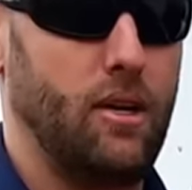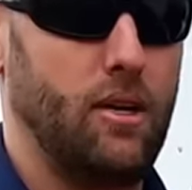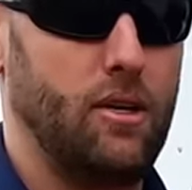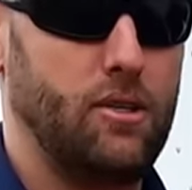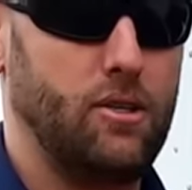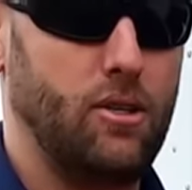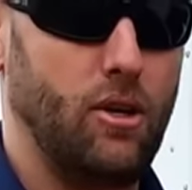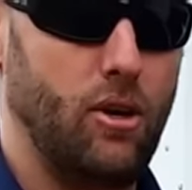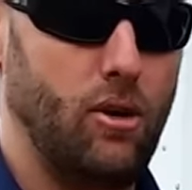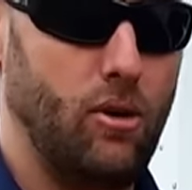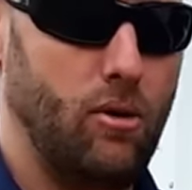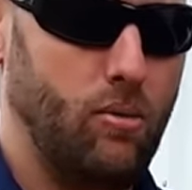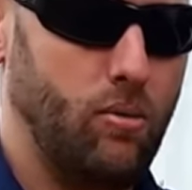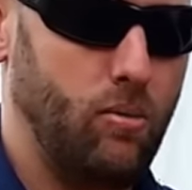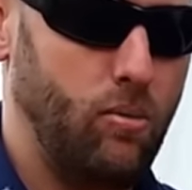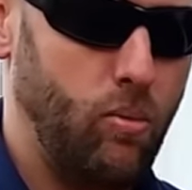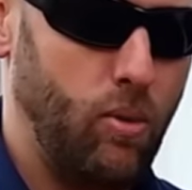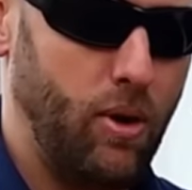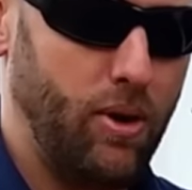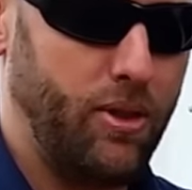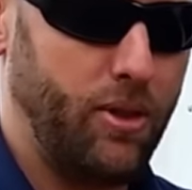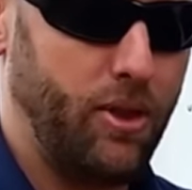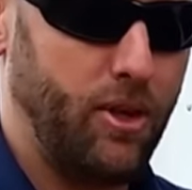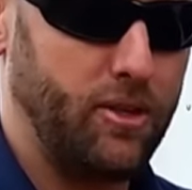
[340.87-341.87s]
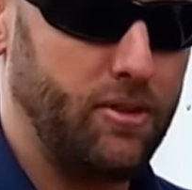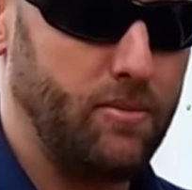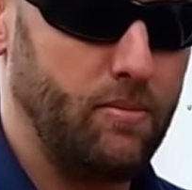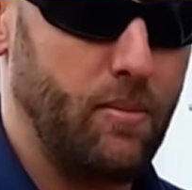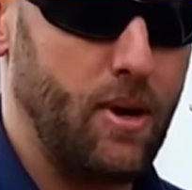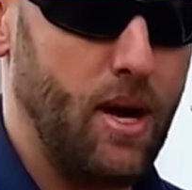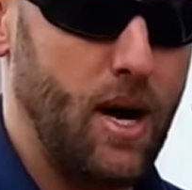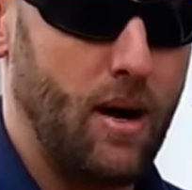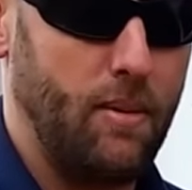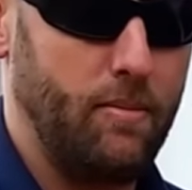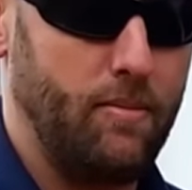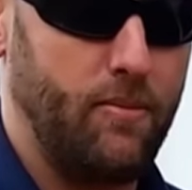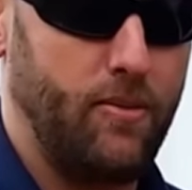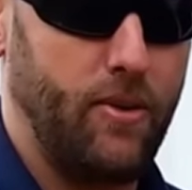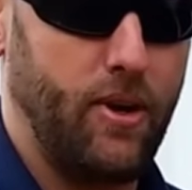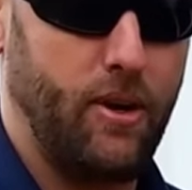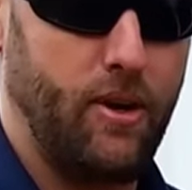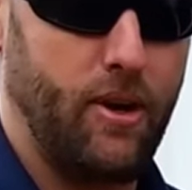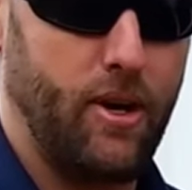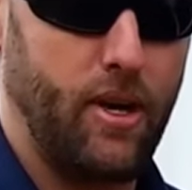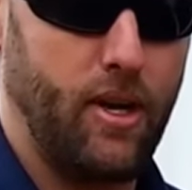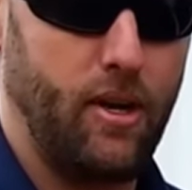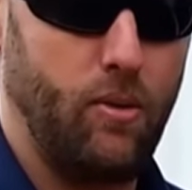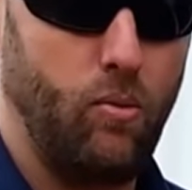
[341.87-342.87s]
So with this mop
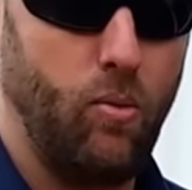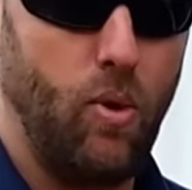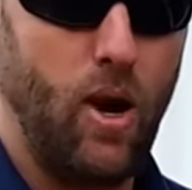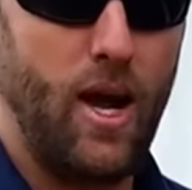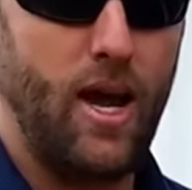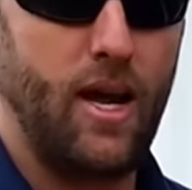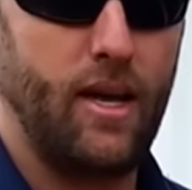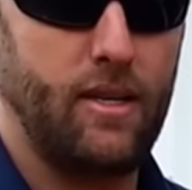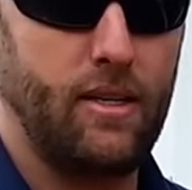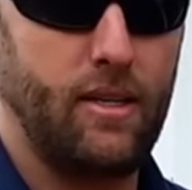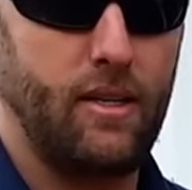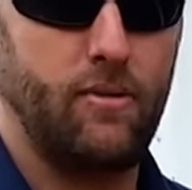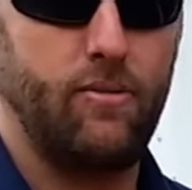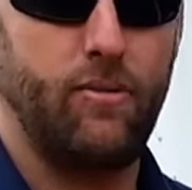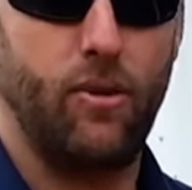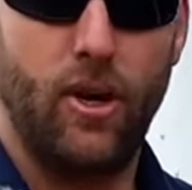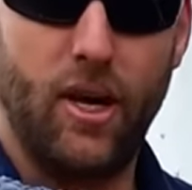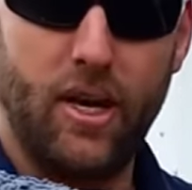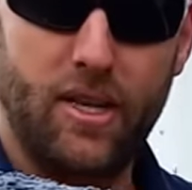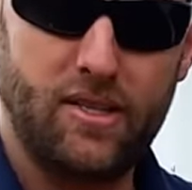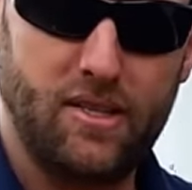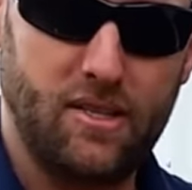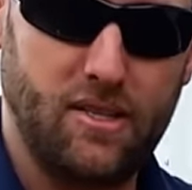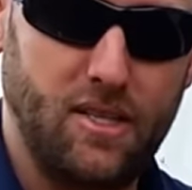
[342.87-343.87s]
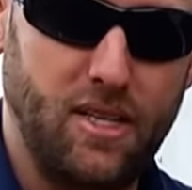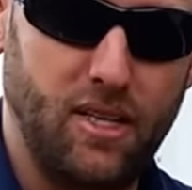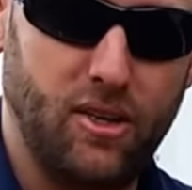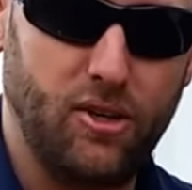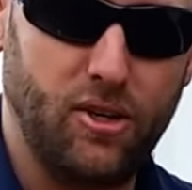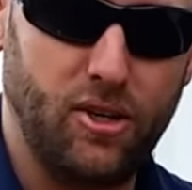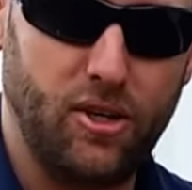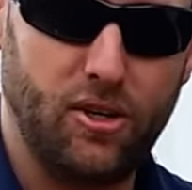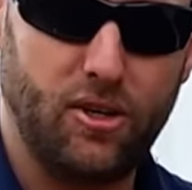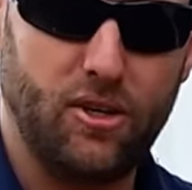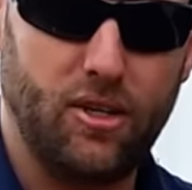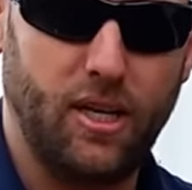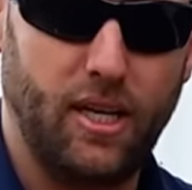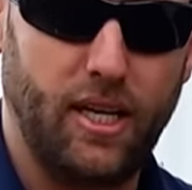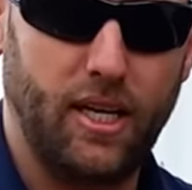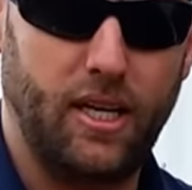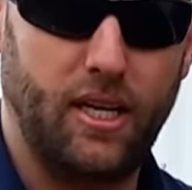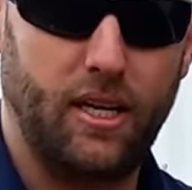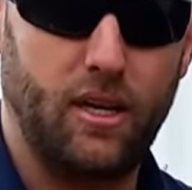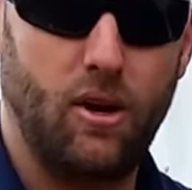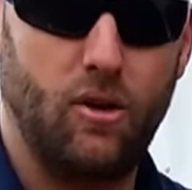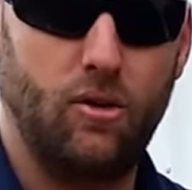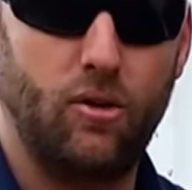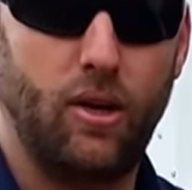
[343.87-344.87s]
very wet for exterior
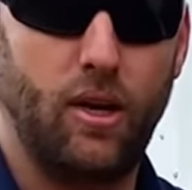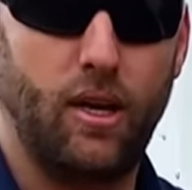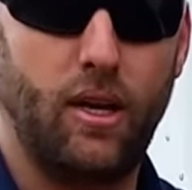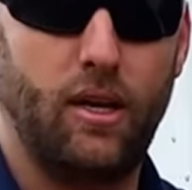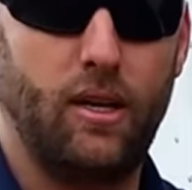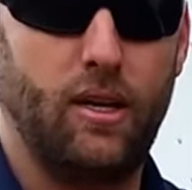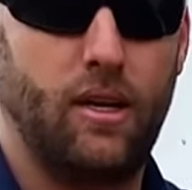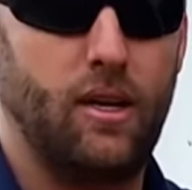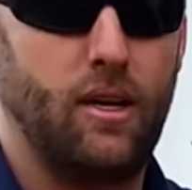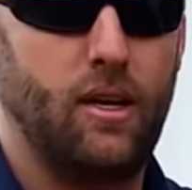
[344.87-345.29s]
cleaning only,